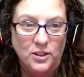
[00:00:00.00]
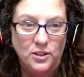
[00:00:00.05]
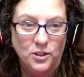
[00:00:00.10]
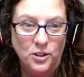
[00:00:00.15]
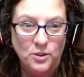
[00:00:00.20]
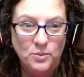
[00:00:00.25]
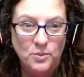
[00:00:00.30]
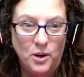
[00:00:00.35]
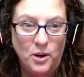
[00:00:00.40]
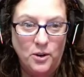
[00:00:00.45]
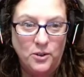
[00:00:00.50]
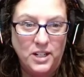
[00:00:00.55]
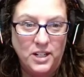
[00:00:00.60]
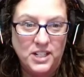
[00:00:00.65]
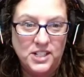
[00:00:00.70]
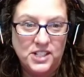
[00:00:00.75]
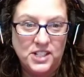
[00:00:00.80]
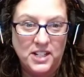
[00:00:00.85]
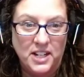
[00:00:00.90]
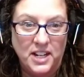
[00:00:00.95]
Learn mode
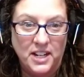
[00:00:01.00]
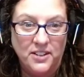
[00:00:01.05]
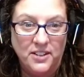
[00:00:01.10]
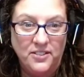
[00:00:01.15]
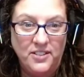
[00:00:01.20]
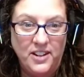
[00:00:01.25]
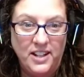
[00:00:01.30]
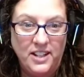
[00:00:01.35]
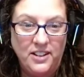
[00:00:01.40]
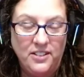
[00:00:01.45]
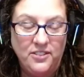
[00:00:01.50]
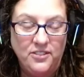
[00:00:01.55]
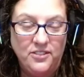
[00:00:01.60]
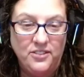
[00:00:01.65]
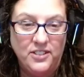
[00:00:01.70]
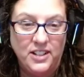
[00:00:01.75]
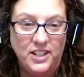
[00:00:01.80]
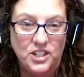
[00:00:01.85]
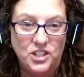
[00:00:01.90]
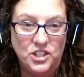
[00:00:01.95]
is an innovative
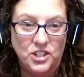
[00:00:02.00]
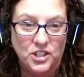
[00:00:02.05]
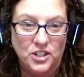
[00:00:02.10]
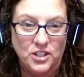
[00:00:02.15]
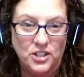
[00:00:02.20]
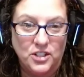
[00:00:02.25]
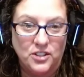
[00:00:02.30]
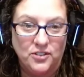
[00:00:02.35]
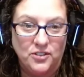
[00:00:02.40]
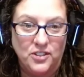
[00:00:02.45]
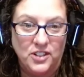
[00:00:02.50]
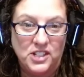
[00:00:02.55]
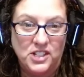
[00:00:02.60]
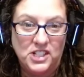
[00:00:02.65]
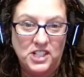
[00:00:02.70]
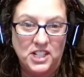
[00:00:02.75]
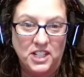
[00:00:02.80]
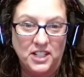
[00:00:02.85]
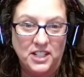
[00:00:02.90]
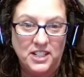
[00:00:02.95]
feature to
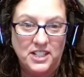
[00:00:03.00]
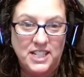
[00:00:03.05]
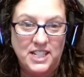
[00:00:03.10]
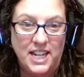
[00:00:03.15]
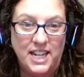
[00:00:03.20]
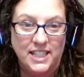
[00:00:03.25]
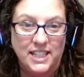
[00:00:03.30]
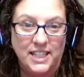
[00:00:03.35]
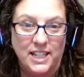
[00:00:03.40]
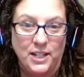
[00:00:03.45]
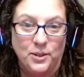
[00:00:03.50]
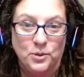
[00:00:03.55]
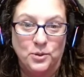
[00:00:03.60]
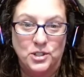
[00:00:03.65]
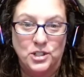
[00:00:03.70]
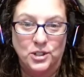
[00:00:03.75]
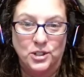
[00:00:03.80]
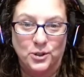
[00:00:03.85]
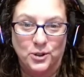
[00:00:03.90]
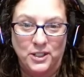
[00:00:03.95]
facilitate
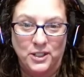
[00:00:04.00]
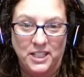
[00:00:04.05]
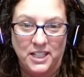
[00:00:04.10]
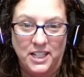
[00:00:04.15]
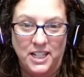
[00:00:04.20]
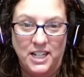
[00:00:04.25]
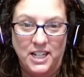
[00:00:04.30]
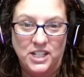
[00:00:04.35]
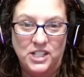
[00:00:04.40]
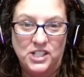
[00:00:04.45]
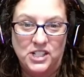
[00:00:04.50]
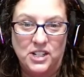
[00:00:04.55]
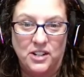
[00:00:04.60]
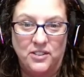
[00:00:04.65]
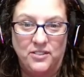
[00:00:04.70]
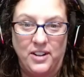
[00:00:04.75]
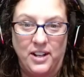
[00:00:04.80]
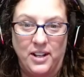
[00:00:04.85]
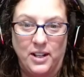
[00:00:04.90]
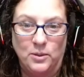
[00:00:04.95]
language learning. It's
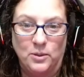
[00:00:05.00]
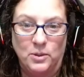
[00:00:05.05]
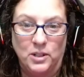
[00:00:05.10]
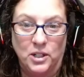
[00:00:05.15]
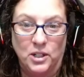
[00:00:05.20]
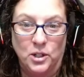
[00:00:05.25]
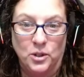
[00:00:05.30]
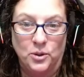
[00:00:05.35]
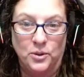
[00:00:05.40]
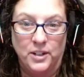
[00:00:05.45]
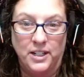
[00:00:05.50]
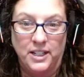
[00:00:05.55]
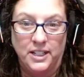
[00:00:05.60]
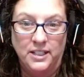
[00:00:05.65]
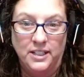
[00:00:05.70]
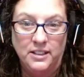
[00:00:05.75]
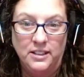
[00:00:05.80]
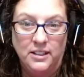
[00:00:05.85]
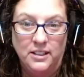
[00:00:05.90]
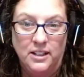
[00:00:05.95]
available in
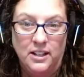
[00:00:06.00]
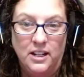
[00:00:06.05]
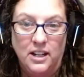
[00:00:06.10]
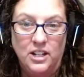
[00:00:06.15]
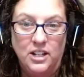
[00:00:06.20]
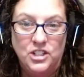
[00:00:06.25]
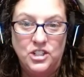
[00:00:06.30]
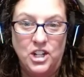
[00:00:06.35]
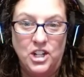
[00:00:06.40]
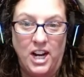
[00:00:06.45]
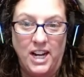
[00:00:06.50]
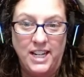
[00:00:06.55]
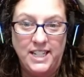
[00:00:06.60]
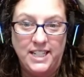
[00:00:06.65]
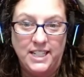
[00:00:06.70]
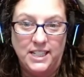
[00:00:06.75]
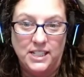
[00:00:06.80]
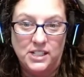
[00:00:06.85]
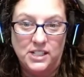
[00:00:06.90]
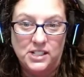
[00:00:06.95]
Korean,
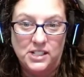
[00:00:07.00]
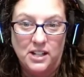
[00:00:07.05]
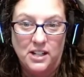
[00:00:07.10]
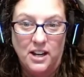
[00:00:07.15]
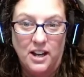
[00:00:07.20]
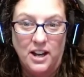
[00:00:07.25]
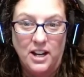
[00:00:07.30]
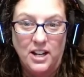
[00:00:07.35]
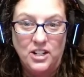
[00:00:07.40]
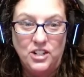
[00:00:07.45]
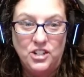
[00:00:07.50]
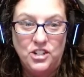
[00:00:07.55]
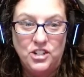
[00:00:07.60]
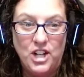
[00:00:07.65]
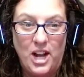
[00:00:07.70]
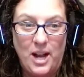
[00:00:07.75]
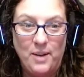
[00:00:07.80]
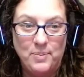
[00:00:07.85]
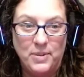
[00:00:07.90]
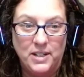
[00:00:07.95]
Chinese,
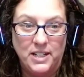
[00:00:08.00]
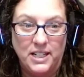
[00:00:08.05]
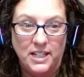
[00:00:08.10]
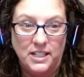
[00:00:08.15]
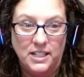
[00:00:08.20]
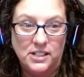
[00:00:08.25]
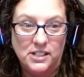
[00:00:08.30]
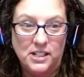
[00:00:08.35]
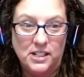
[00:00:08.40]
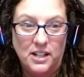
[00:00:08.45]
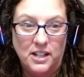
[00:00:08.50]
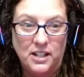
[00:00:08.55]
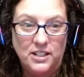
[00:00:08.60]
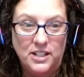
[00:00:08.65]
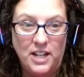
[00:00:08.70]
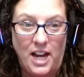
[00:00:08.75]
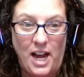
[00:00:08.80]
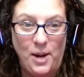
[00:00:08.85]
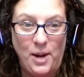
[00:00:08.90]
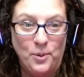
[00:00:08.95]
Japanese,
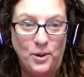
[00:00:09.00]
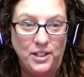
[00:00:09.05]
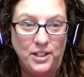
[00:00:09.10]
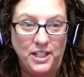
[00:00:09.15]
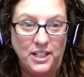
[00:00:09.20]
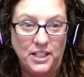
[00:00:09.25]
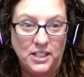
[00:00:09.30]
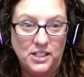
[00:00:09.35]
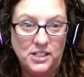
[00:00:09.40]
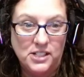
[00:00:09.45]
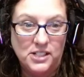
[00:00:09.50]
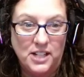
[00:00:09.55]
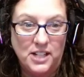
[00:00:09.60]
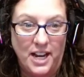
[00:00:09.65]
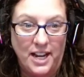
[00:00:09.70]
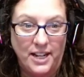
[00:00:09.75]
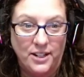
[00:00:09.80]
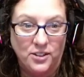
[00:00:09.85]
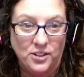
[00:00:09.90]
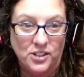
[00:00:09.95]
Taiwanese
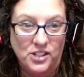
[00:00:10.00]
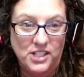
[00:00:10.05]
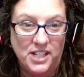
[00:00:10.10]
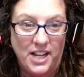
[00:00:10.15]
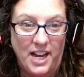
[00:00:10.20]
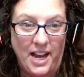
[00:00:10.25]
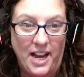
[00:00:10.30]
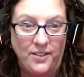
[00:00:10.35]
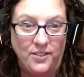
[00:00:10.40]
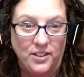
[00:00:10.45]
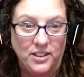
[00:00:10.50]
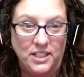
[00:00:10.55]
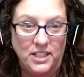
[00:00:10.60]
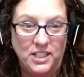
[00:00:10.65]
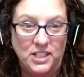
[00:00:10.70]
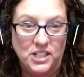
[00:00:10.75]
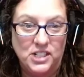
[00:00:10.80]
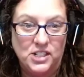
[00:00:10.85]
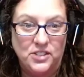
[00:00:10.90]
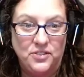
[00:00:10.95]
titles that have at
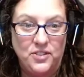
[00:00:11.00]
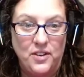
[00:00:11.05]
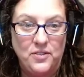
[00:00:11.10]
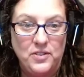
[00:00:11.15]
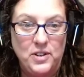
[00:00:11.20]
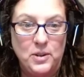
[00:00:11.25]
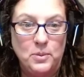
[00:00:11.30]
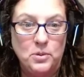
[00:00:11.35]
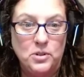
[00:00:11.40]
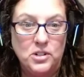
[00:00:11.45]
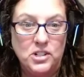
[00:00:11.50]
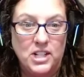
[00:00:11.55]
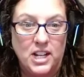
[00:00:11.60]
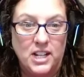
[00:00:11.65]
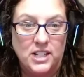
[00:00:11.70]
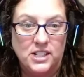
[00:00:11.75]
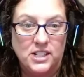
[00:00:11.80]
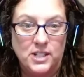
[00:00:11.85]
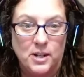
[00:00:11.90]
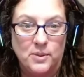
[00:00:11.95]
least
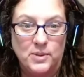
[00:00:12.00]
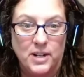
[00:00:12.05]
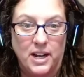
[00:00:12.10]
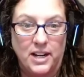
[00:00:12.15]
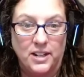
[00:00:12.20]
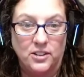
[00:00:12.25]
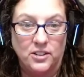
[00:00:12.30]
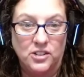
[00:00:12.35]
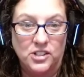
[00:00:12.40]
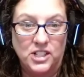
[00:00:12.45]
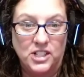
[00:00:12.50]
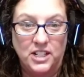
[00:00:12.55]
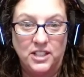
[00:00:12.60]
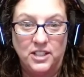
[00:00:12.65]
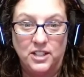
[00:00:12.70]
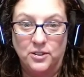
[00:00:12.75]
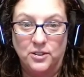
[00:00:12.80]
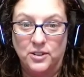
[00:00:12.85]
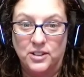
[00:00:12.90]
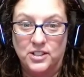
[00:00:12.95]
50% subtitles
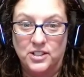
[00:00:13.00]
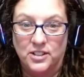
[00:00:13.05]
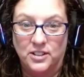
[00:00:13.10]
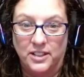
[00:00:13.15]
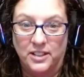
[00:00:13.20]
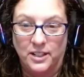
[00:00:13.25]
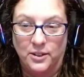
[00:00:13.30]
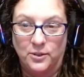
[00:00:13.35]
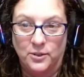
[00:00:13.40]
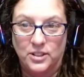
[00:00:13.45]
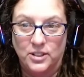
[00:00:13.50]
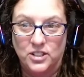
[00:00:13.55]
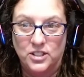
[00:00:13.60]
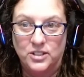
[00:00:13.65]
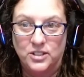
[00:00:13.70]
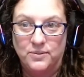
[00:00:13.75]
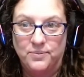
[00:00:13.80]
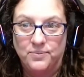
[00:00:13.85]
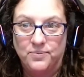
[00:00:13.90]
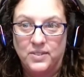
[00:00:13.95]
in the original
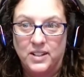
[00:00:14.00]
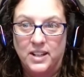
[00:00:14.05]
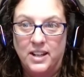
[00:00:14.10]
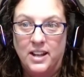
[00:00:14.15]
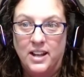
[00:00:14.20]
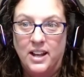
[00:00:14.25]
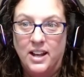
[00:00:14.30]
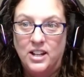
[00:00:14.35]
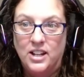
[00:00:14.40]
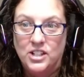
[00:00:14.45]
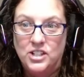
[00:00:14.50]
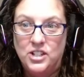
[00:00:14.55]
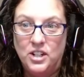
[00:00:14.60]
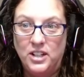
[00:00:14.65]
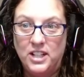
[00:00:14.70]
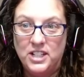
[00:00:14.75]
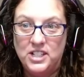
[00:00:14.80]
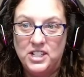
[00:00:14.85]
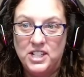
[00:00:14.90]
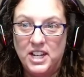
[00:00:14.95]
language.
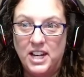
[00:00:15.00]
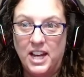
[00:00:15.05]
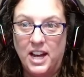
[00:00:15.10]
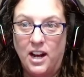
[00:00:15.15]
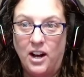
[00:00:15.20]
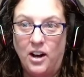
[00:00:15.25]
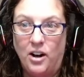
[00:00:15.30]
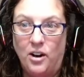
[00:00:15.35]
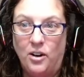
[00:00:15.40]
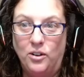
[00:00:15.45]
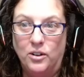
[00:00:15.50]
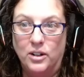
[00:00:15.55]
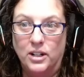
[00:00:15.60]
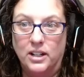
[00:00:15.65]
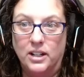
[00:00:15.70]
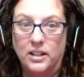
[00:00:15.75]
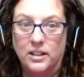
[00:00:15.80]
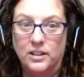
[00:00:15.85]
So let's see how